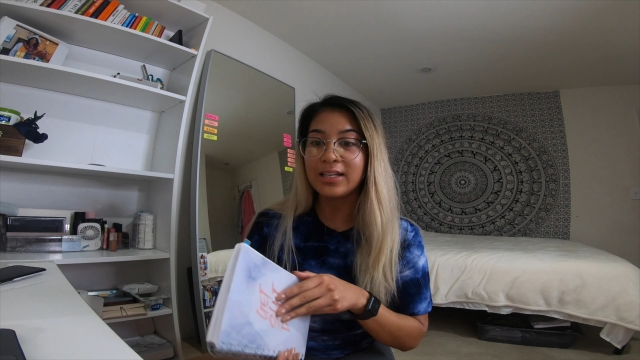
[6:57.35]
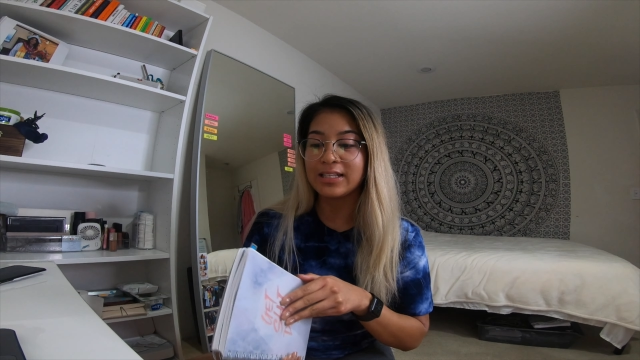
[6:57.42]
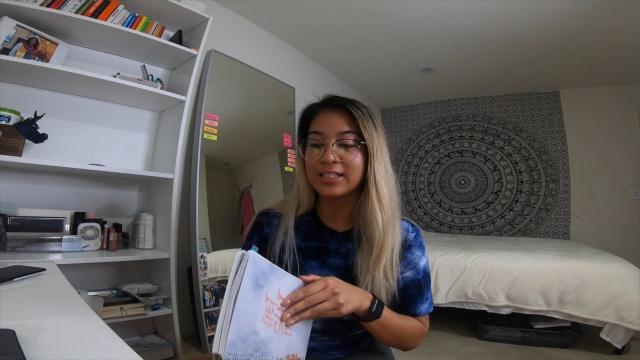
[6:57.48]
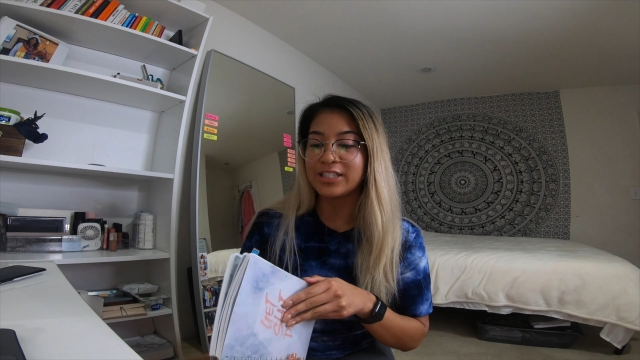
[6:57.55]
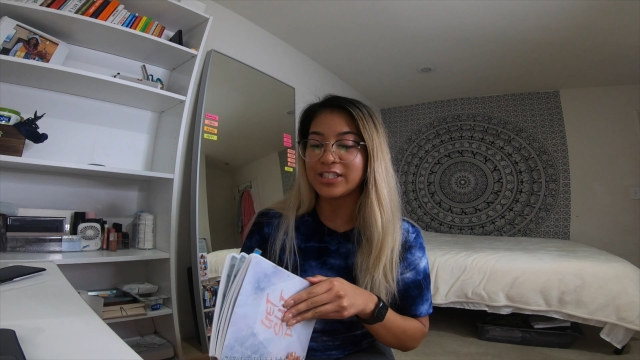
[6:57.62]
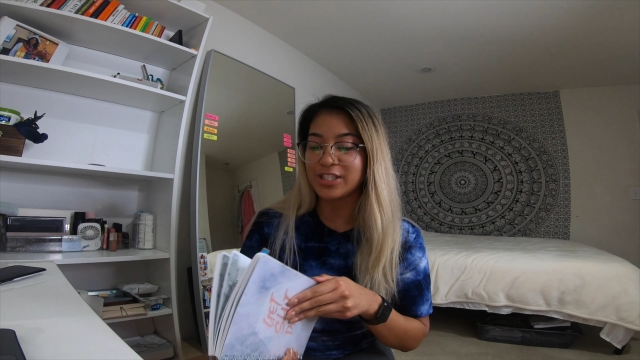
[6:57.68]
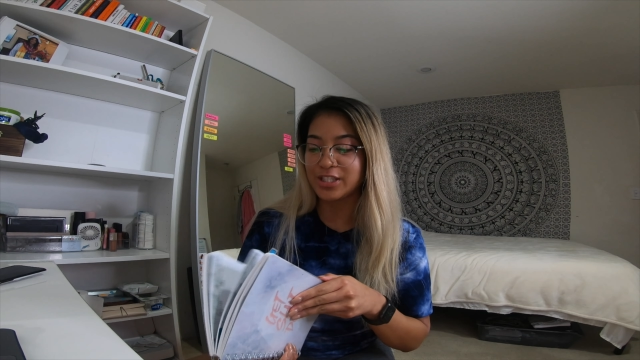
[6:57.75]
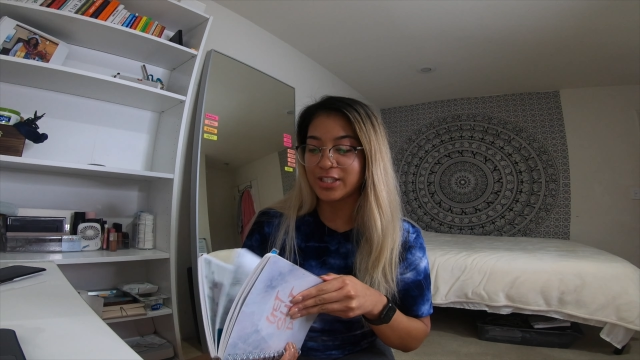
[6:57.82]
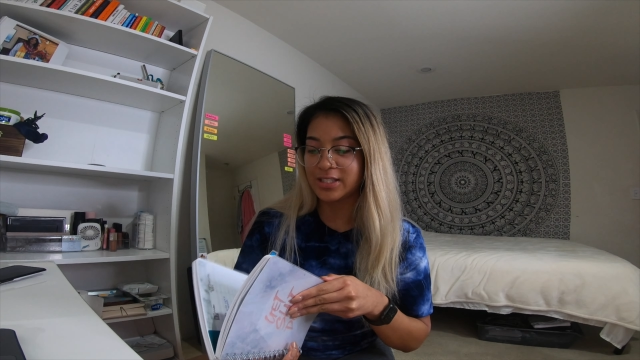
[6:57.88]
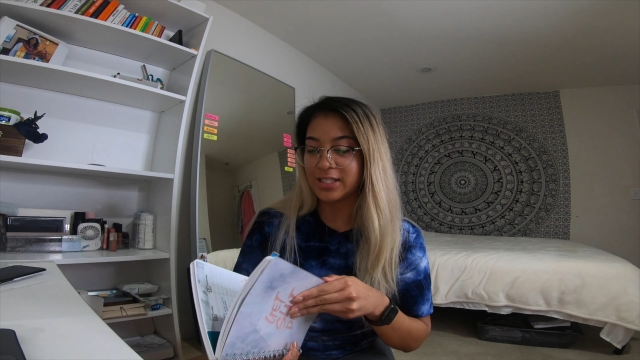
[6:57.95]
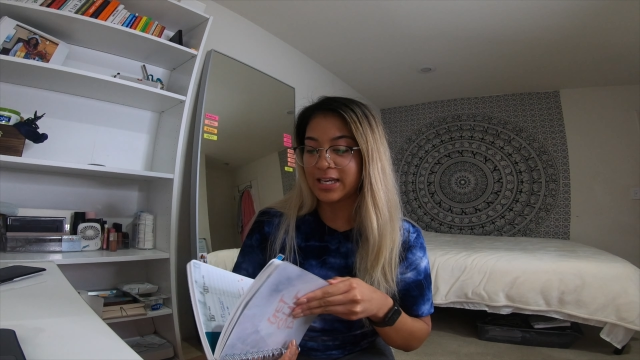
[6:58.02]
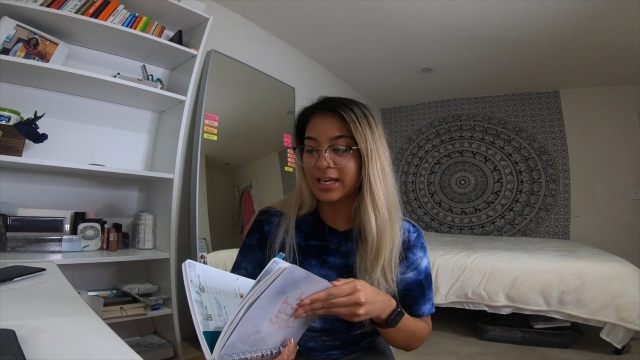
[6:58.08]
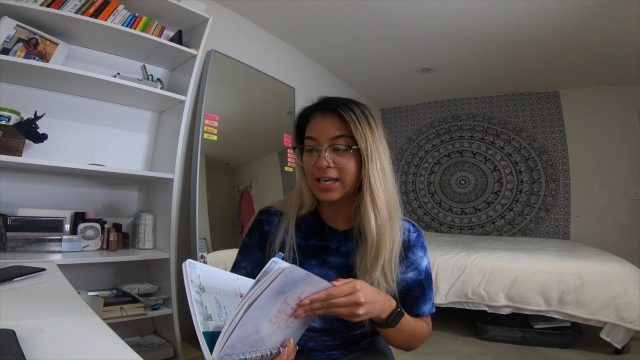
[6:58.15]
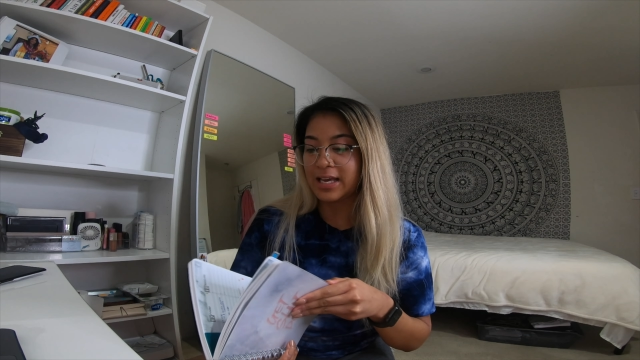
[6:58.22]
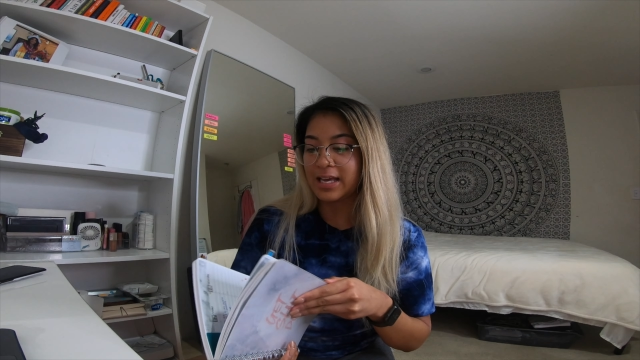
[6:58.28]

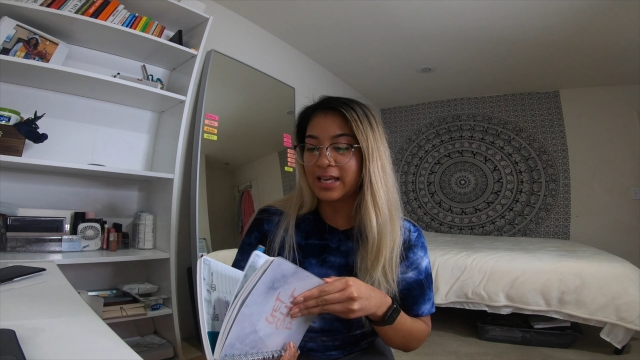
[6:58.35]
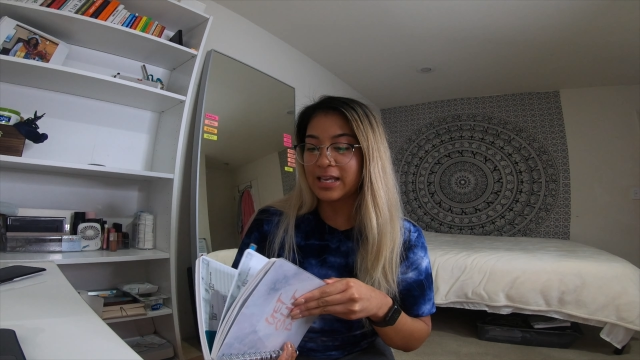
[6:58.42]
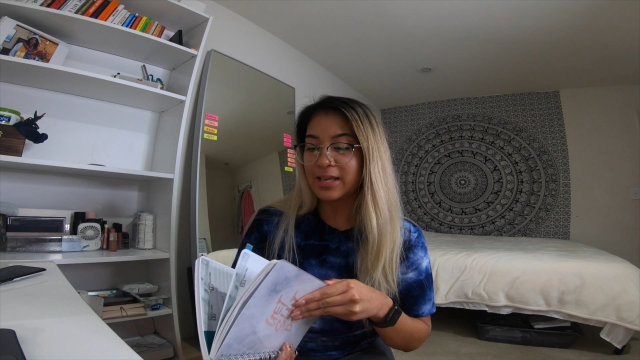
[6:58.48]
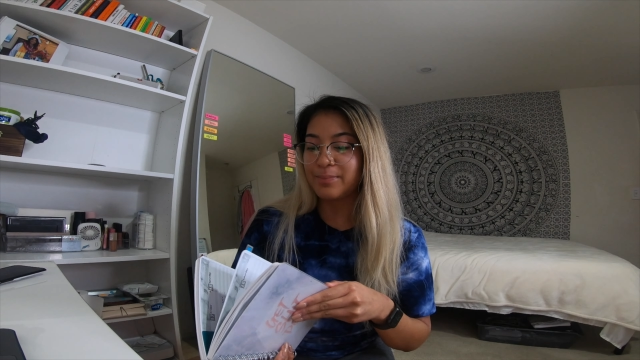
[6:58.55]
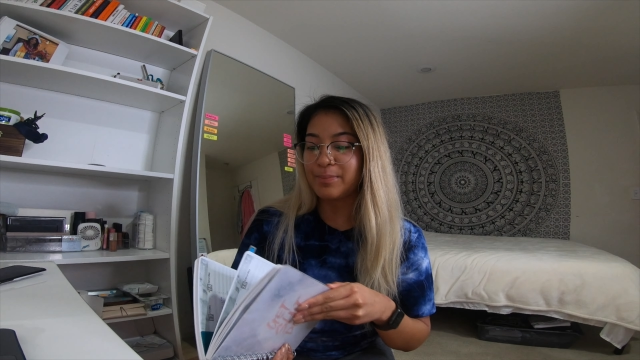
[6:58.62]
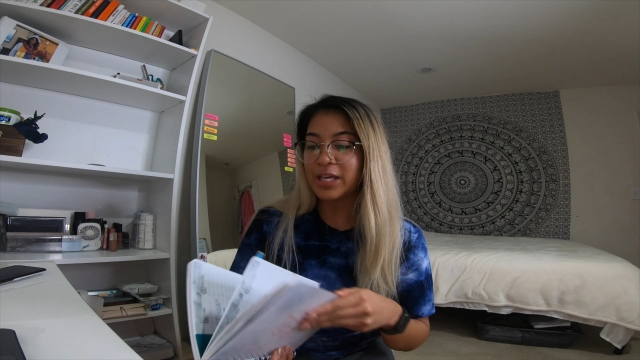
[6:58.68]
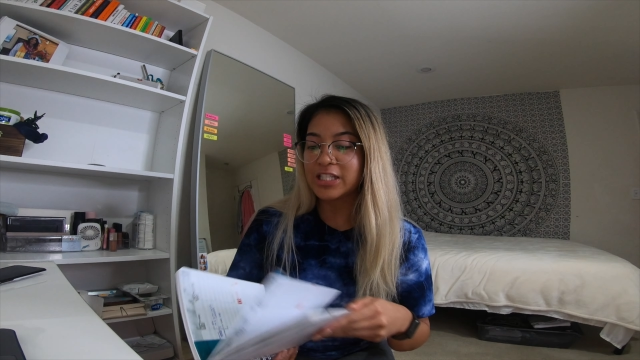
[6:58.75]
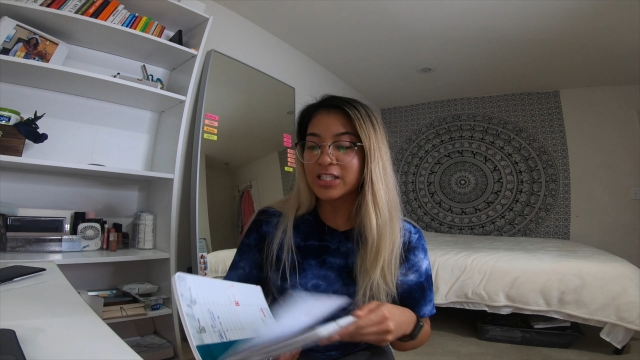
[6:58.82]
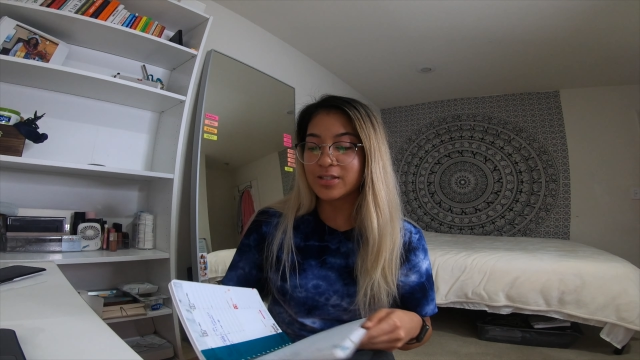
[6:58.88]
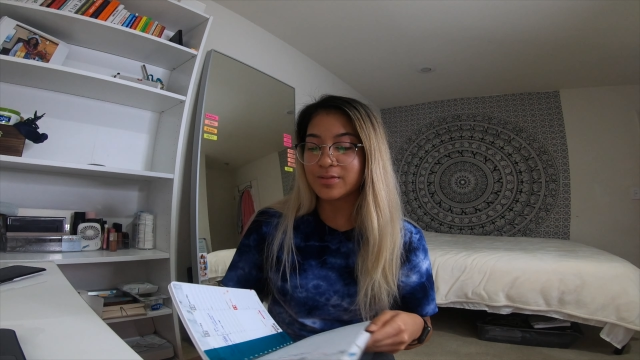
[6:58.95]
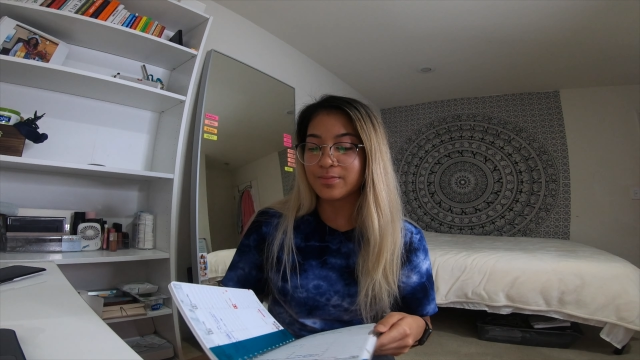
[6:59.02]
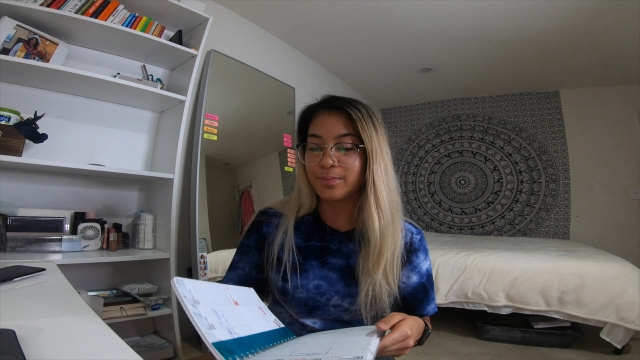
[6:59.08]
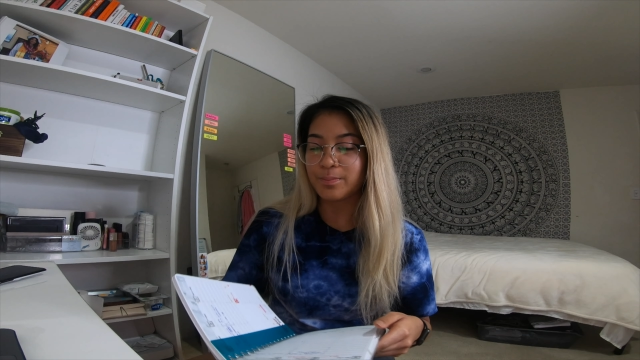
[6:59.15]
It makes